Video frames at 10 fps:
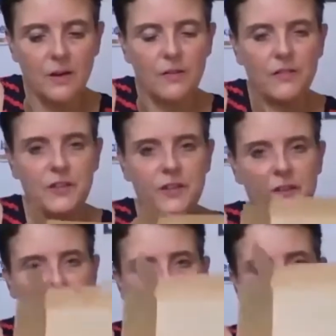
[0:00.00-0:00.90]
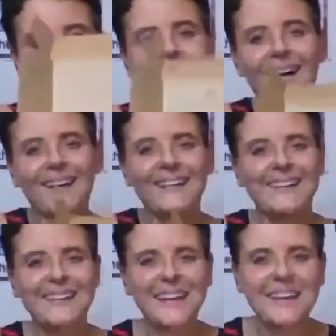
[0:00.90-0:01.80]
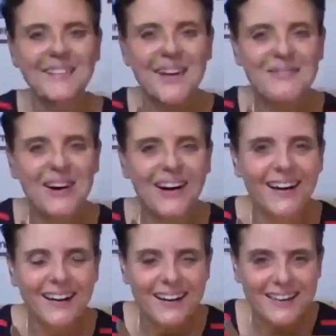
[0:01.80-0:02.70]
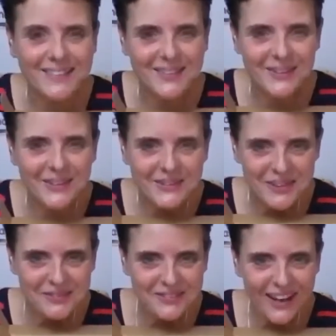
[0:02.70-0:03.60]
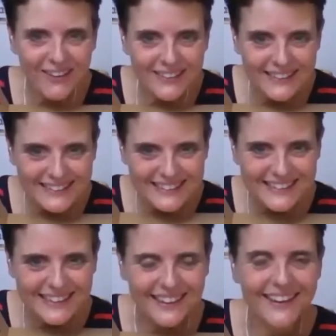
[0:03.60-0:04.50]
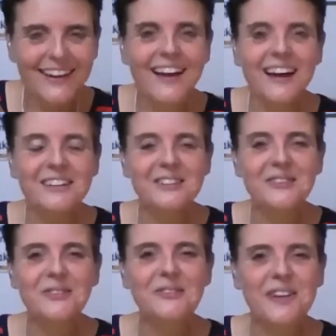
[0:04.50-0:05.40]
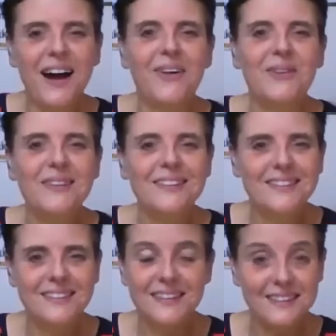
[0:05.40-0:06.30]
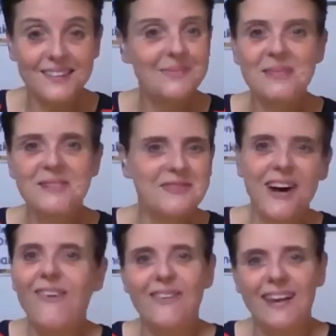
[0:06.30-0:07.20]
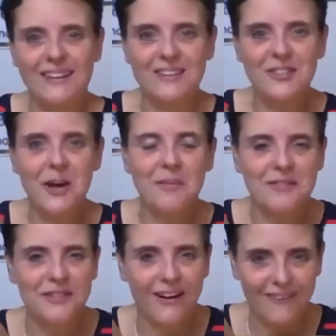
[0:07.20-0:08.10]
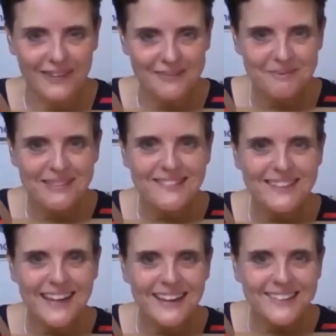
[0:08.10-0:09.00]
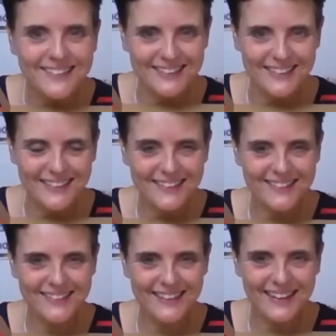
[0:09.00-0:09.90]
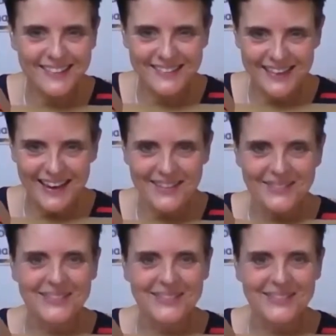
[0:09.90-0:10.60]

the... Ah, thank you, Emma. It's called a foul tier. And you know, foul doesn't mean foul like the German foul. It means lazy. It's a lazy animal.